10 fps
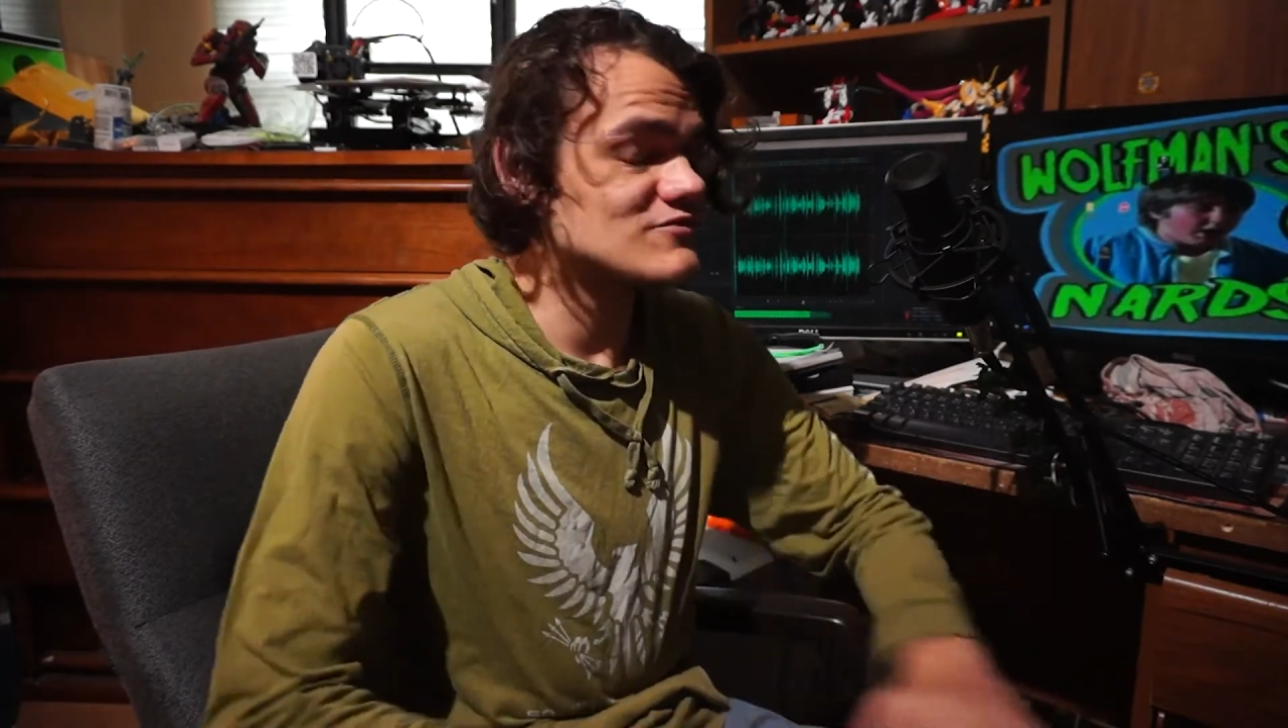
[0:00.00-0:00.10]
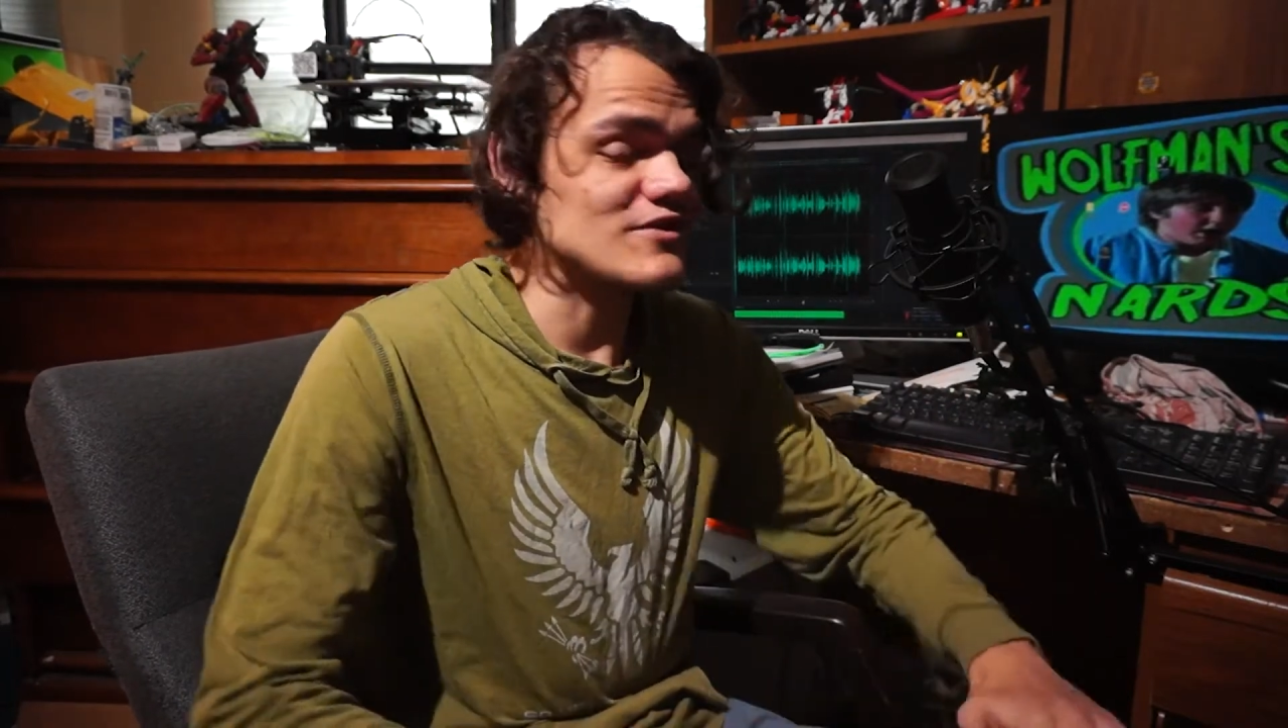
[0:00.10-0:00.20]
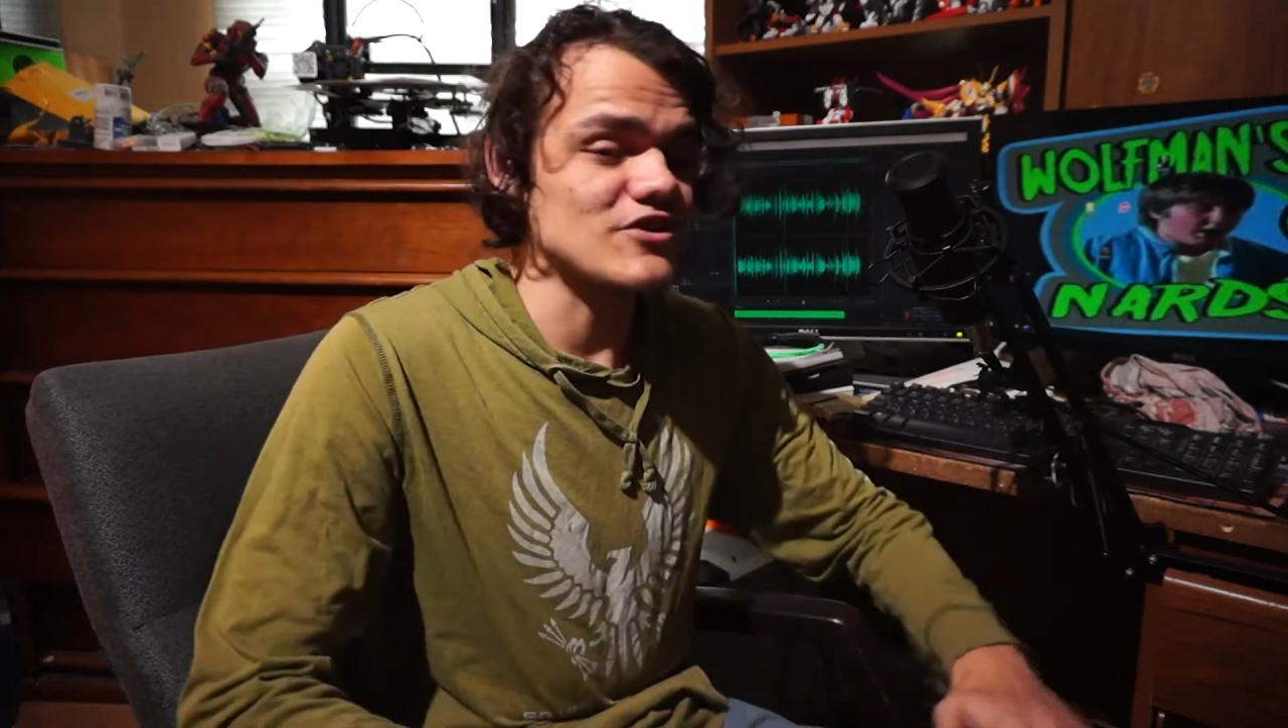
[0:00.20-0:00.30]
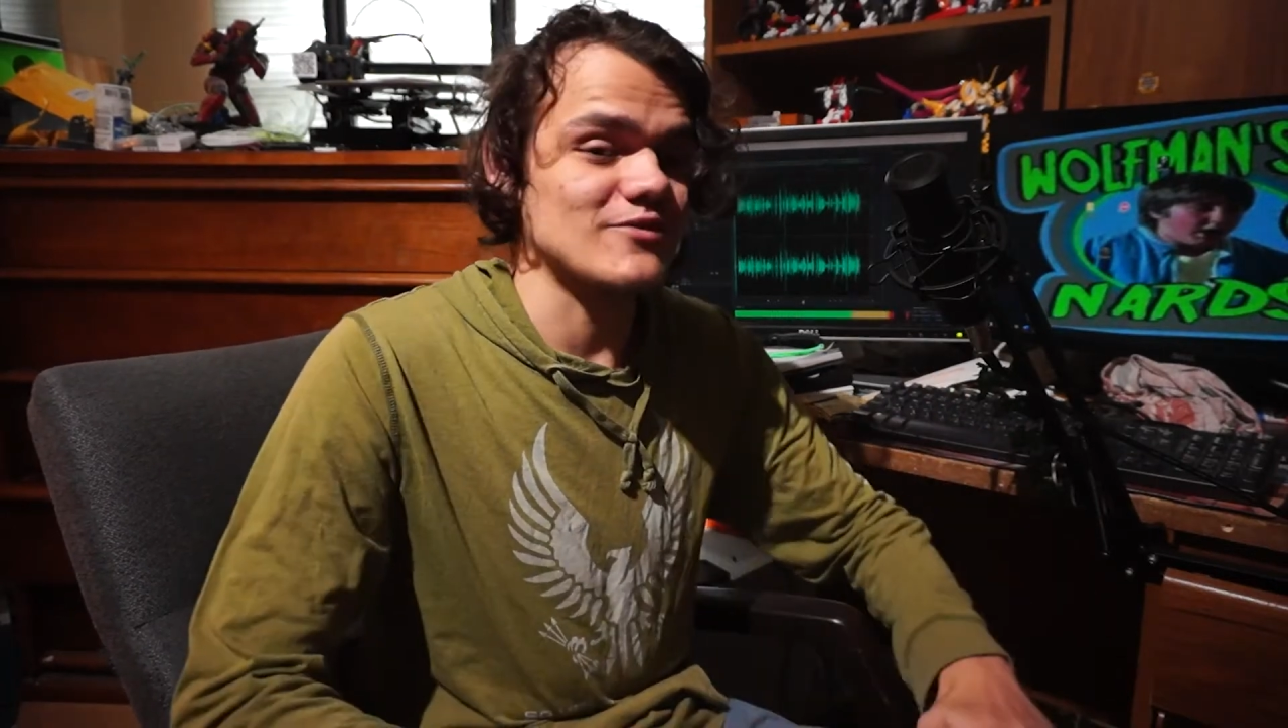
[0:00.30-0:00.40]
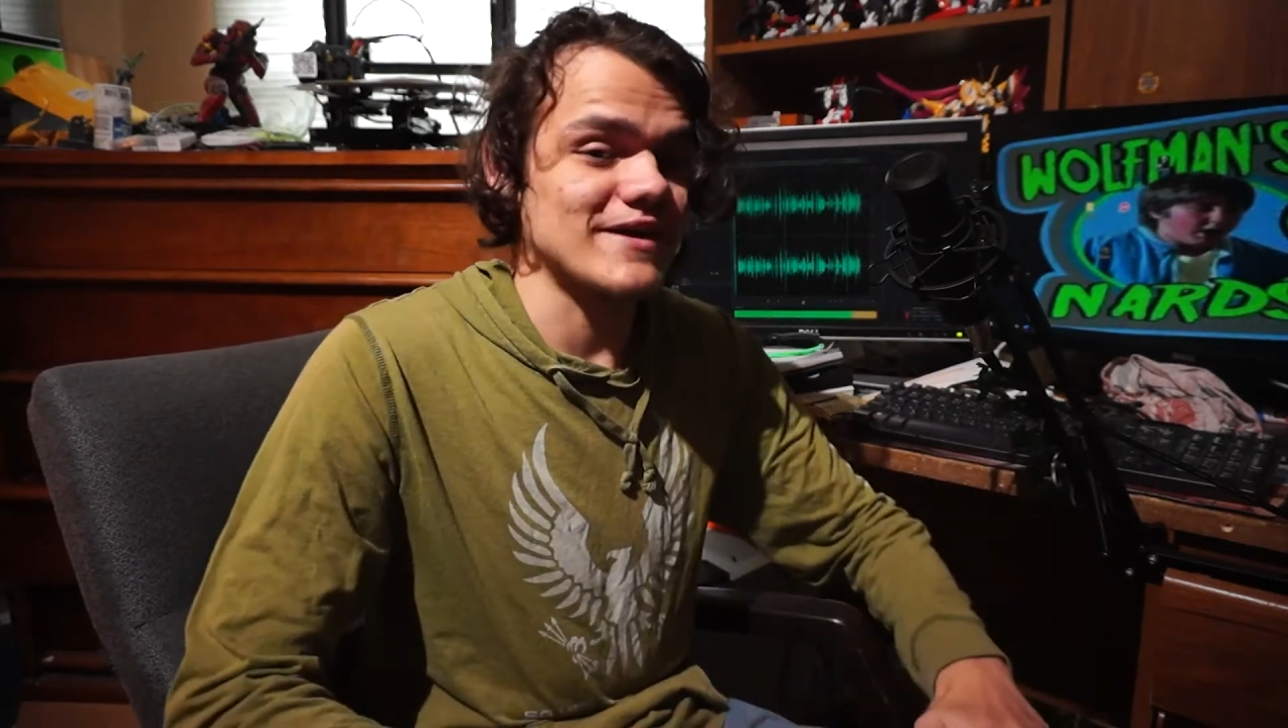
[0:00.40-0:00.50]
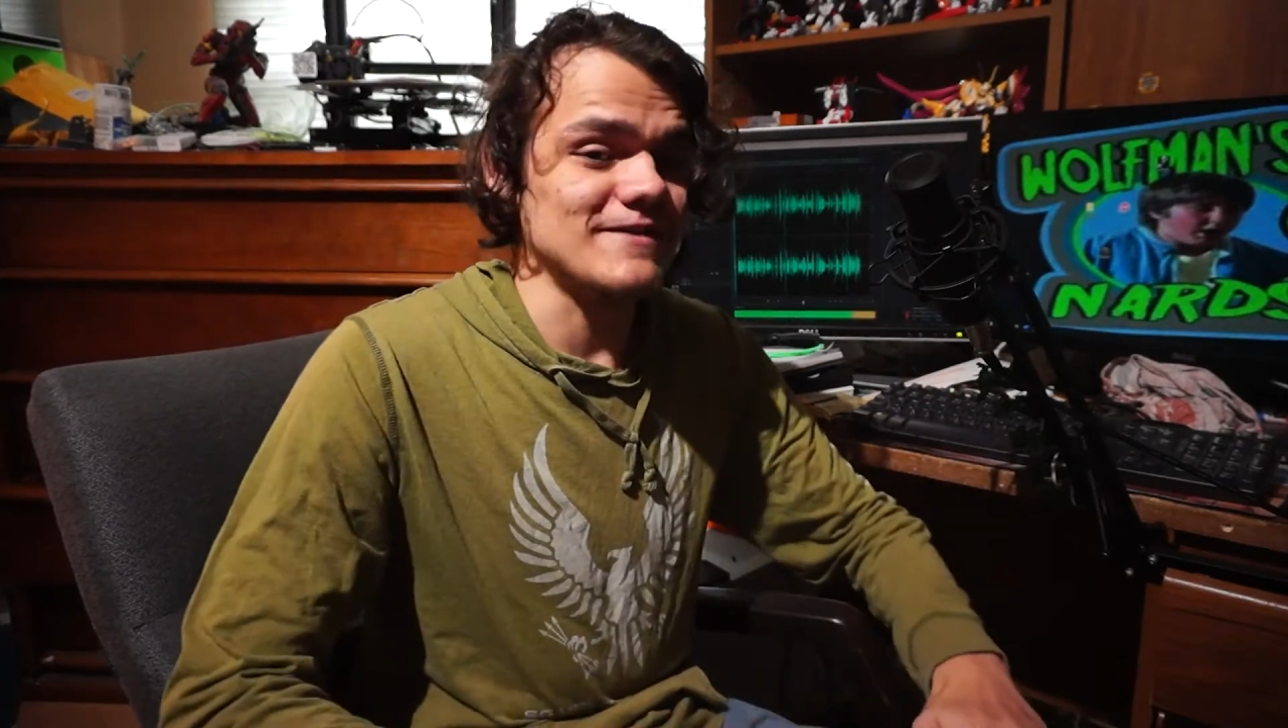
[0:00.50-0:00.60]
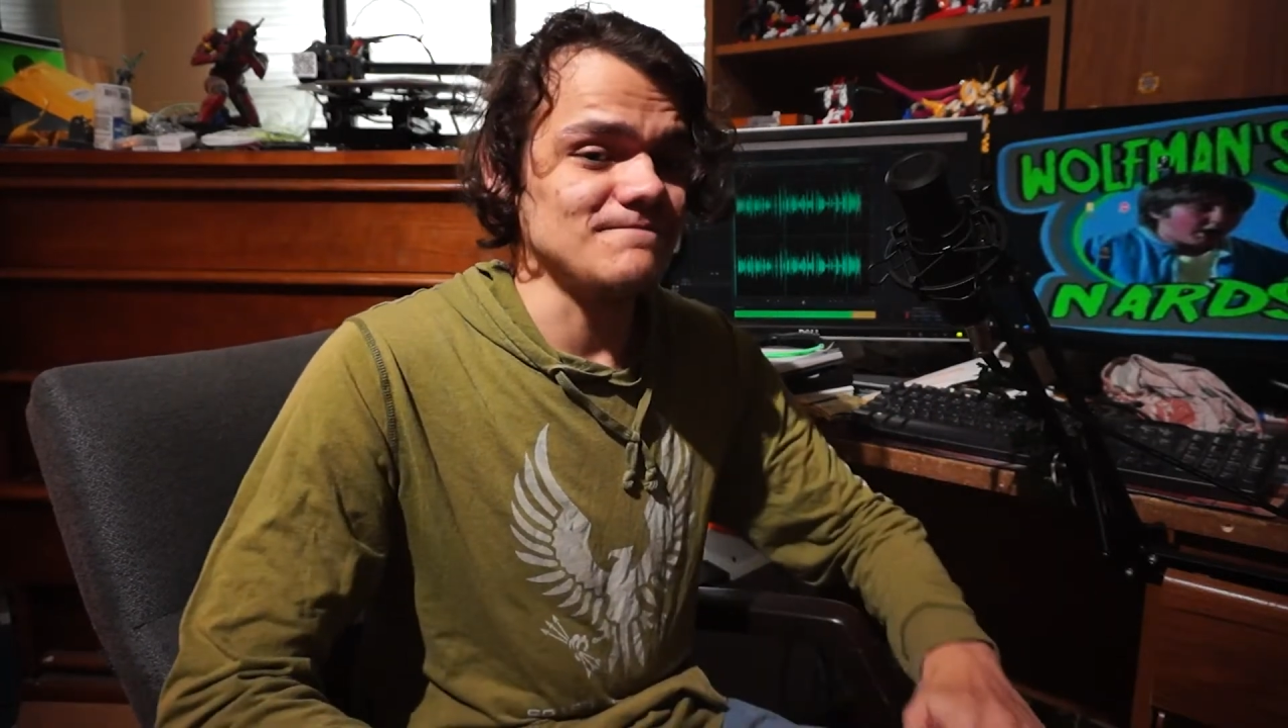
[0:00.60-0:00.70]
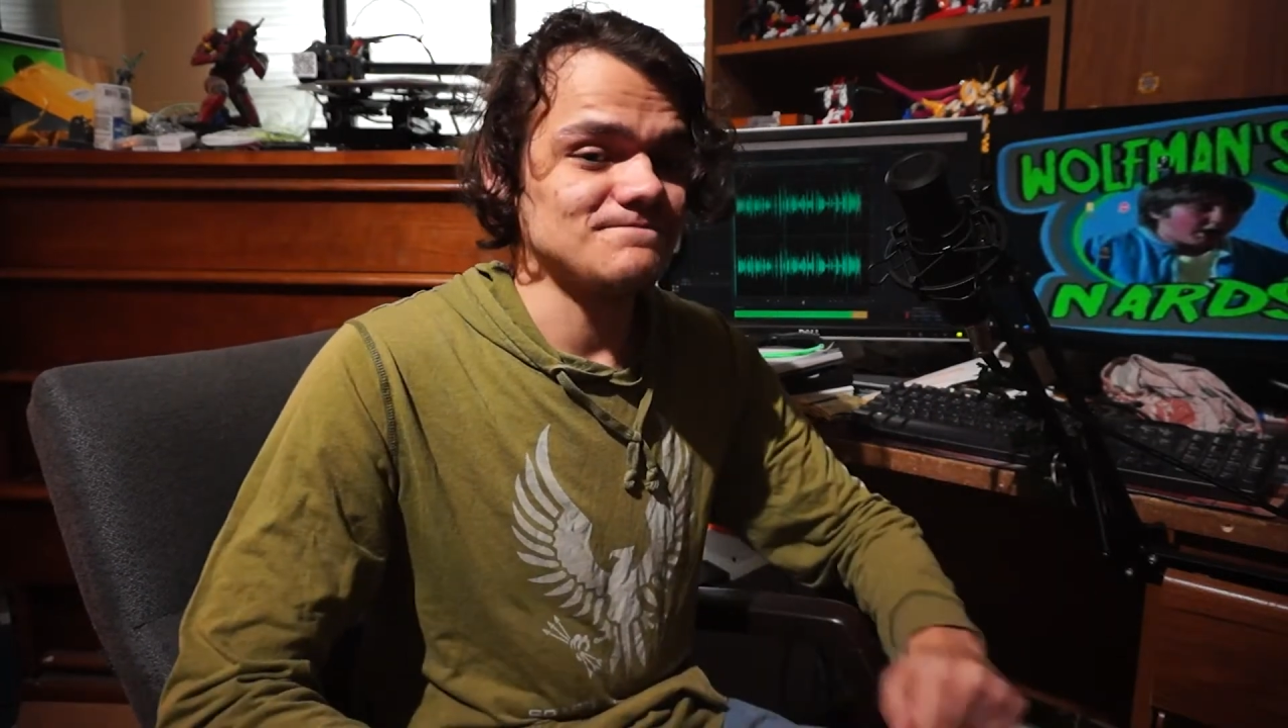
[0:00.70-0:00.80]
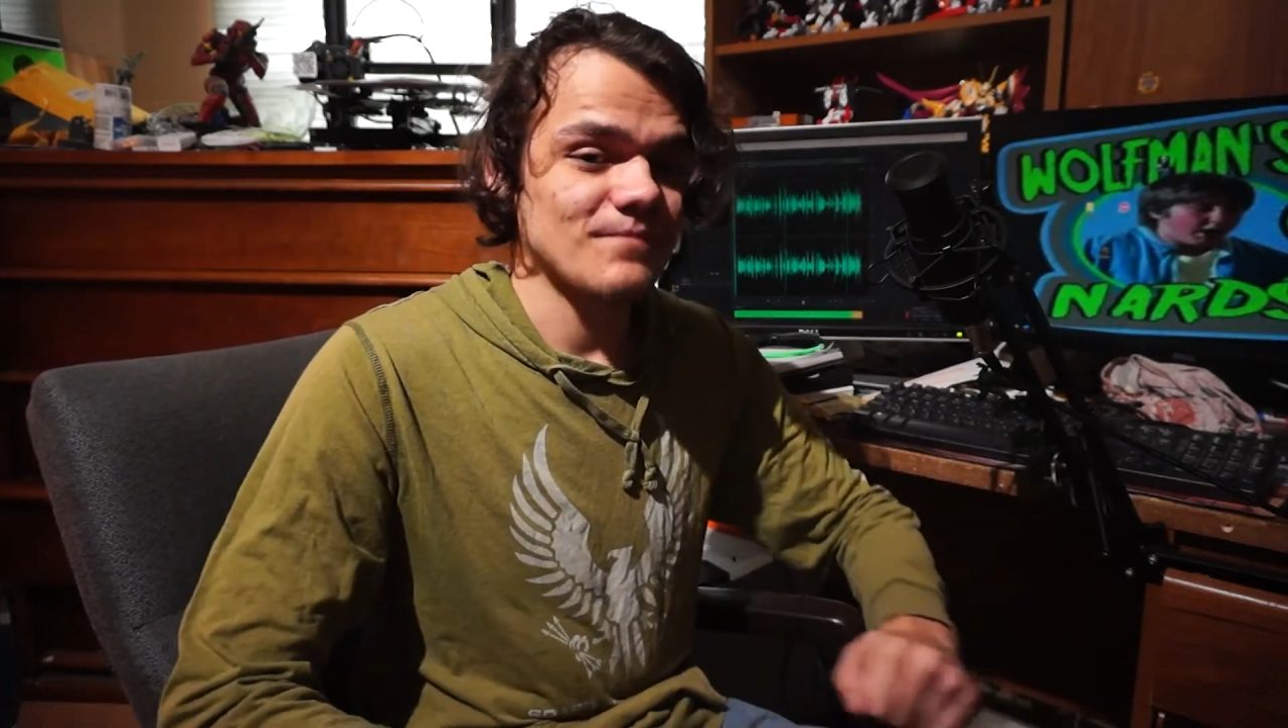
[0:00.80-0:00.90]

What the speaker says: really great,